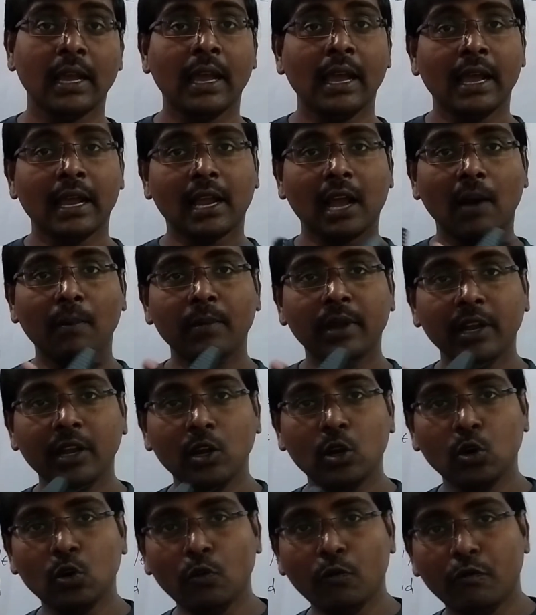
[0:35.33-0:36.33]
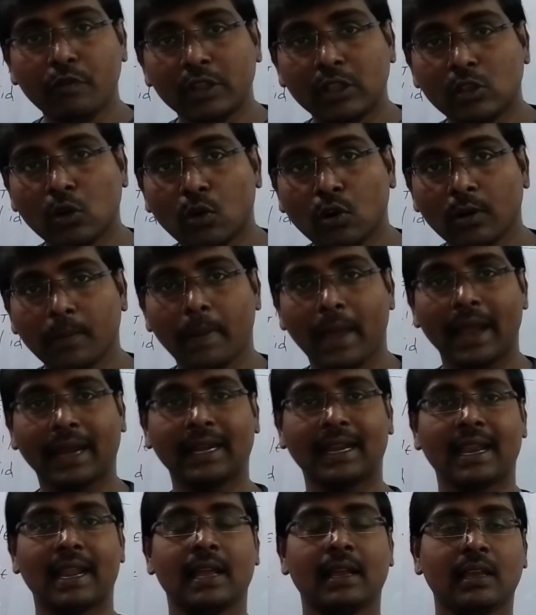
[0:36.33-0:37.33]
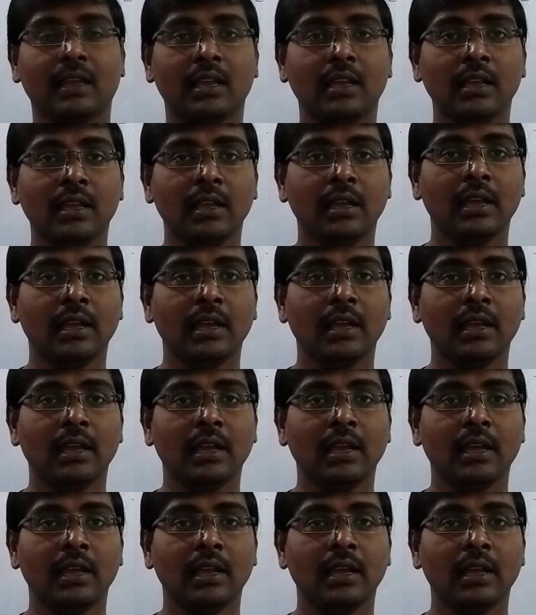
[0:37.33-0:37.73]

Coming to without backtracking,